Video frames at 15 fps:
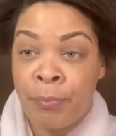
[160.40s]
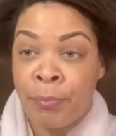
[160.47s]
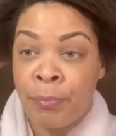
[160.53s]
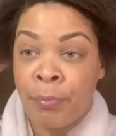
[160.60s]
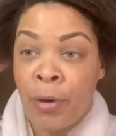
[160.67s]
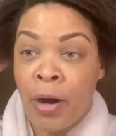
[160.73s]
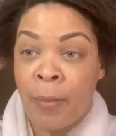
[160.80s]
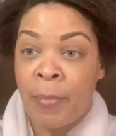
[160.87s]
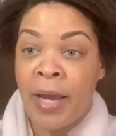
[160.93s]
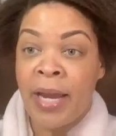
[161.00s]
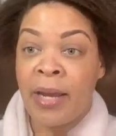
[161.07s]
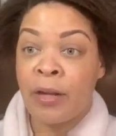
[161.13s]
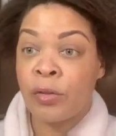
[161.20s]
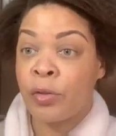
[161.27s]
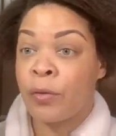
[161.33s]
part my
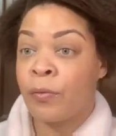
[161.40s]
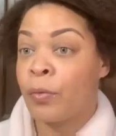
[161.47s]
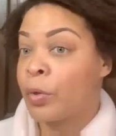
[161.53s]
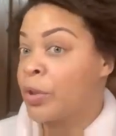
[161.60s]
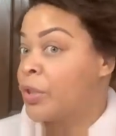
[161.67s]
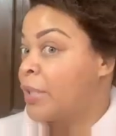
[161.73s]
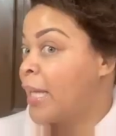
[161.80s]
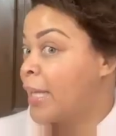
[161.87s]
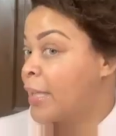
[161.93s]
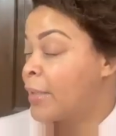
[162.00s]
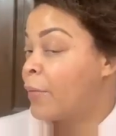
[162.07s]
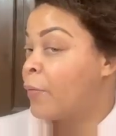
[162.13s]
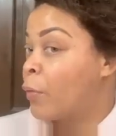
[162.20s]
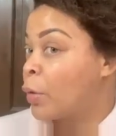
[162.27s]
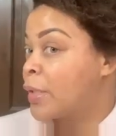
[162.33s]
hair into four
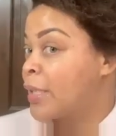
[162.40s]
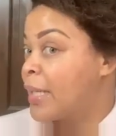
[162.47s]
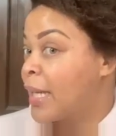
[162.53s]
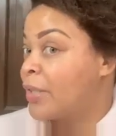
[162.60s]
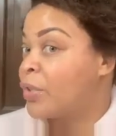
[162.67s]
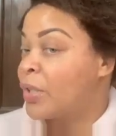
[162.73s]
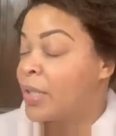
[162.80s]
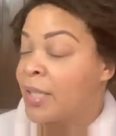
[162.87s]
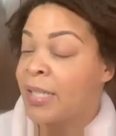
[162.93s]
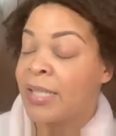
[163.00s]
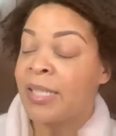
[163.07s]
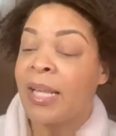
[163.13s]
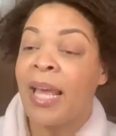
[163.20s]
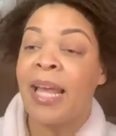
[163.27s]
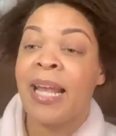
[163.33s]

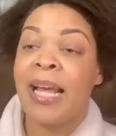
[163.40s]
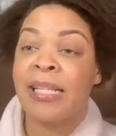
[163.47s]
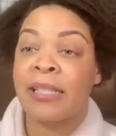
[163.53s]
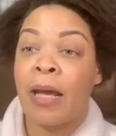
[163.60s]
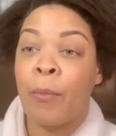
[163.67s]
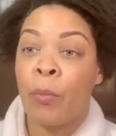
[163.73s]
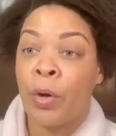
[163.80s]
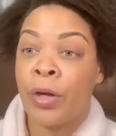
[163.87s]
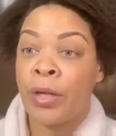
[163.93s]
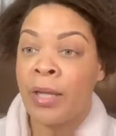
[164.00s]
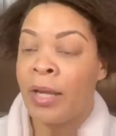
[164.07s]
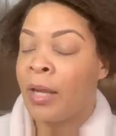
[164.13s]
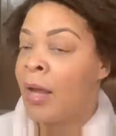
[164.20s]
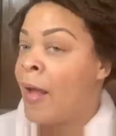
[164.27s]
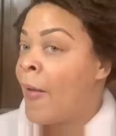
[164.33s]
sections, and as I'm
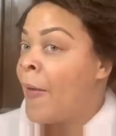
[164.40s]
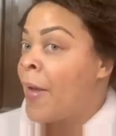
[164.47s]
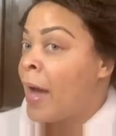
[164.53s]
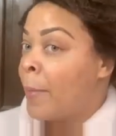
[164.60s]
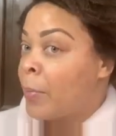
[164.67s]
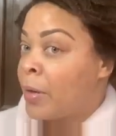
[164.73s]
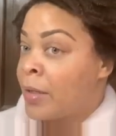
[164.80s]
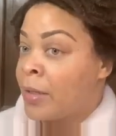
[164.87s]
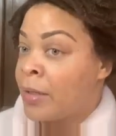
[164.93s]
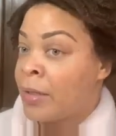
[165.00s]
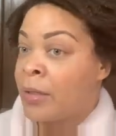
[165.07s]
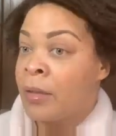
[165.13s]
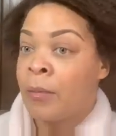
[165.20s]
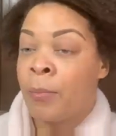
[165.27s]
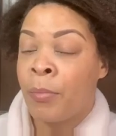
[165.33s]
working, I'm
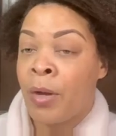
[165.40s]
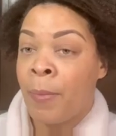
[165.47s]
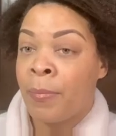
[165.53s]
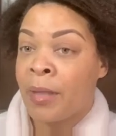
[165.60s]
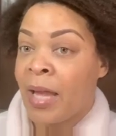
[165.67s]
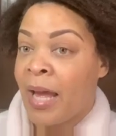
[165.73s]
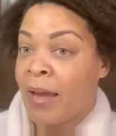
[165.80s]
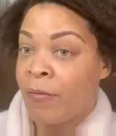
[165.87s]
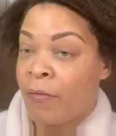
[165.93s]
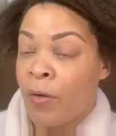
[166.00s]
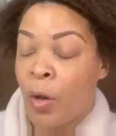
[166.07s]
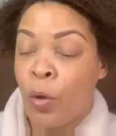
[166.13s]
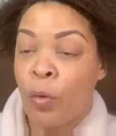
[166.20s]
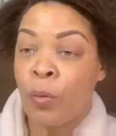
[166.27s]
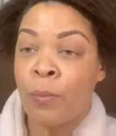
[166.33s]
gonna apply
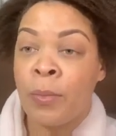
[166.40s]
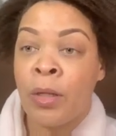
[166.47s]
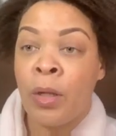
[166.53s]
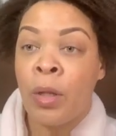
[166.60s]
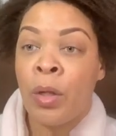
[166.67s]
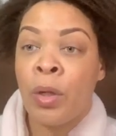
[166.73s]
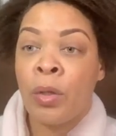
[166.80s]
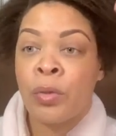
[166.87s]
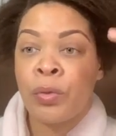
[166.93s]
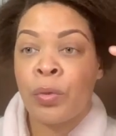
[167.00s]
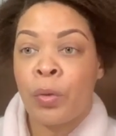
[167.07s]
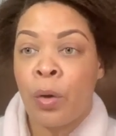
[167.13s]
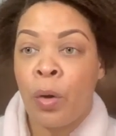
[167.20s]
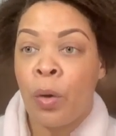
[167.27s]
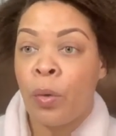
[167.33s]
foam to
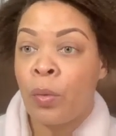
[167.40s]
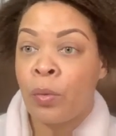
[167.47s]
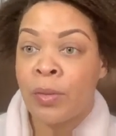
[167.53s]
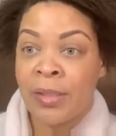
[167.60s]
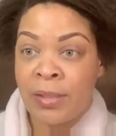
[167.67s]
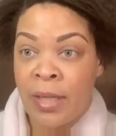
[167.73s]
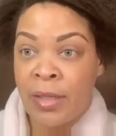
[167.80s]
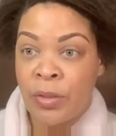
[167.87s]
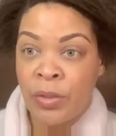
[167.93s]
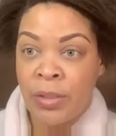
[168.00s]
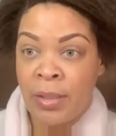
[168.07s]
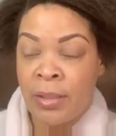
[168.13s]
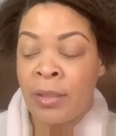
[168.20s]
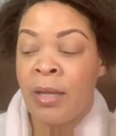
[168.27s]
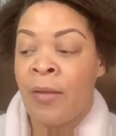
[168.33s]
the whole
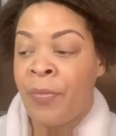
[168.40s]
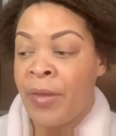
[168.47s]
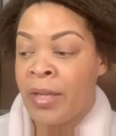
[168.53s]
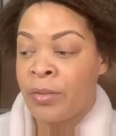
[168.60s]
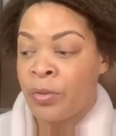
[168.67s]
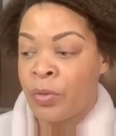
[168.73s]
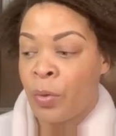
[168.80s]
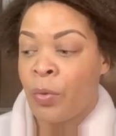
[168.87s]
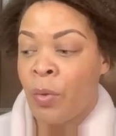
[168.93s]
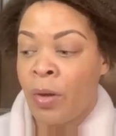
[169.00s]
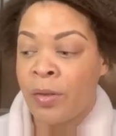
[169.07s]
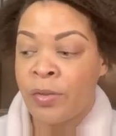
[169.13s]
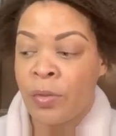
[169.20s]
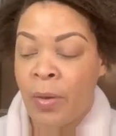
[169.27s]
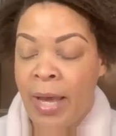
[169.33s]
section, and then show you
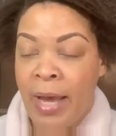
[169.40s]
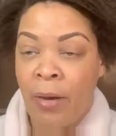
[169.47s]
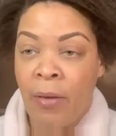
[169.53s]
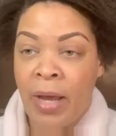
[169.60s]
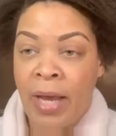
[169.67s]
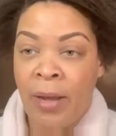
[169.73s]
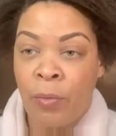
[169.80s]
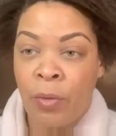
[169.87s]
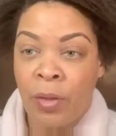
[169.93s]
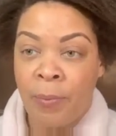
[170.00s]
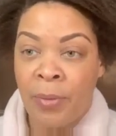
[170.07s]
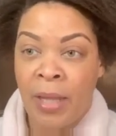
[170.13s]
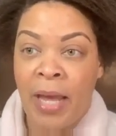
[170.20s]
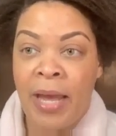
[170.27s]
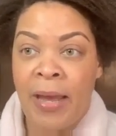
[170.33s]
also how I will
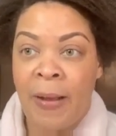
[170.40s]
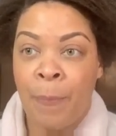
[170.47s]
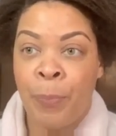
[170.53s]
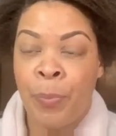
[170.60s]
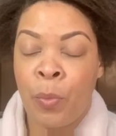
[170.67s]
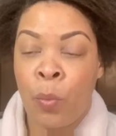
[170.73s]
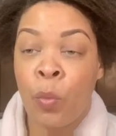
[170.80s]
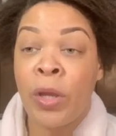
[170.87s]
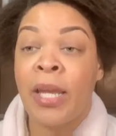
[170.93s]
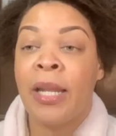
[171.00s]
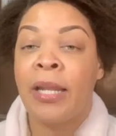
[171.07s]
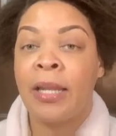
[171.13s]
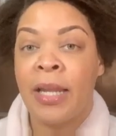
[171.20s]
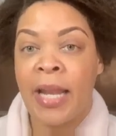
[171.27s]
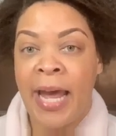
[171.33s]
apply,
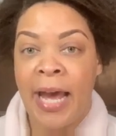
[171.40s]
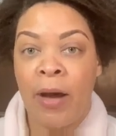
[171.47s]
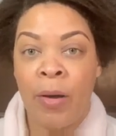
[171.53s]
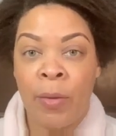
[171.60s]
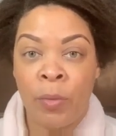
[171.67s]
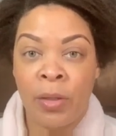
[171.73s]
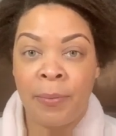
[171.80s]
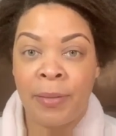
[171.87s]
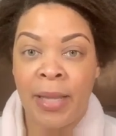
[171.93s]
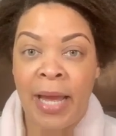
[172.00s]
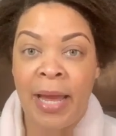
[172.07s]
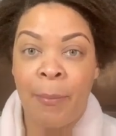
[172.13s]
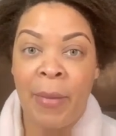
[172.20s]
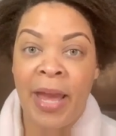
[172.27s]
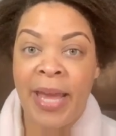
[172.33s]
when and how I will
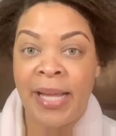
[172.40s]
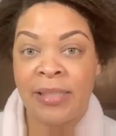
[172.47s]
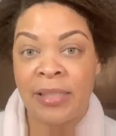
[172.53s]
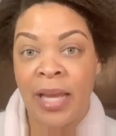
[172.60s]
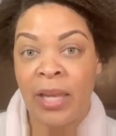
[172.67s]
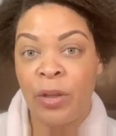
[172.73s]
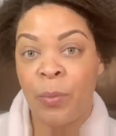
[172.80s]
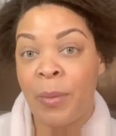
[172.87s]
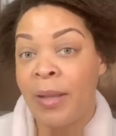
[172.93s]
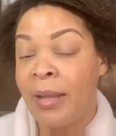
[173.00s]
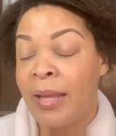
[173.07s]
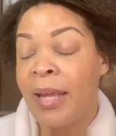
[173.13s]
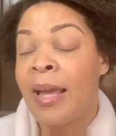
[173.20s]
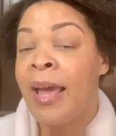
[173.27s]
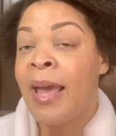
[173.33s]
apply my
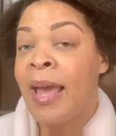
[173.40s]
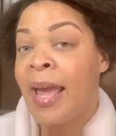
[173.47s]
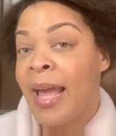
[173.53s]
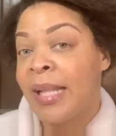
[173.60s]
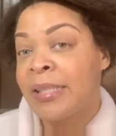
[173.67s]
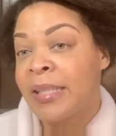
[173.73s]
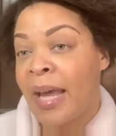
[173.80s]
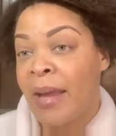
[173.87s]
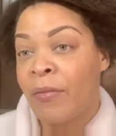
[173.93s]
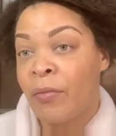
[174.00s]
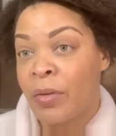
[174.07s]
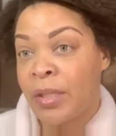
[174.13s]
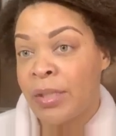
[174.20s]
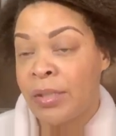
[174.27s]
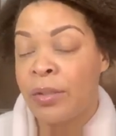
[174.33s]
anti-humidity,
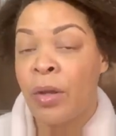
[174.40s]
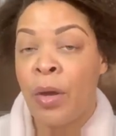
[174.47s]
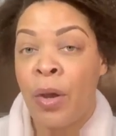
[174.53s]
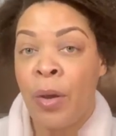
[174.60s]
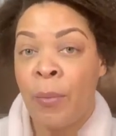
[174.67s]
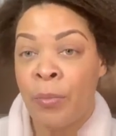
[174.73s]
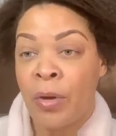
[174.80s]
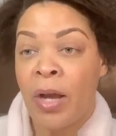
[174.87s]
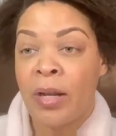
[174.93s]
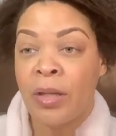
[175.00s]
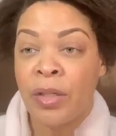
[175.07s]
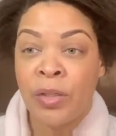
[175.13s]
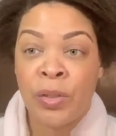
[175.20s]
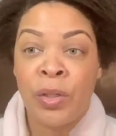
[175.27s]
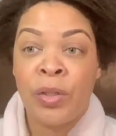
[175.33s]
anti-frizz
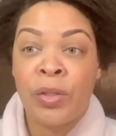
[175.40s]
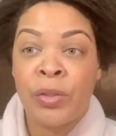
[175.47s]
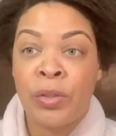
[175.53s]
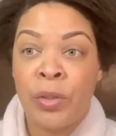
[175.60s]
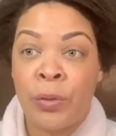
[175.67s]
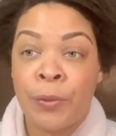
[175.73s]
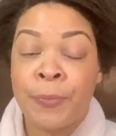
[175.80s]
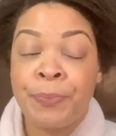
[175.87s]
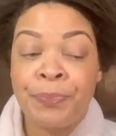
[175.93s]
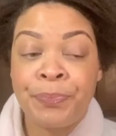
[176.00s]
product. So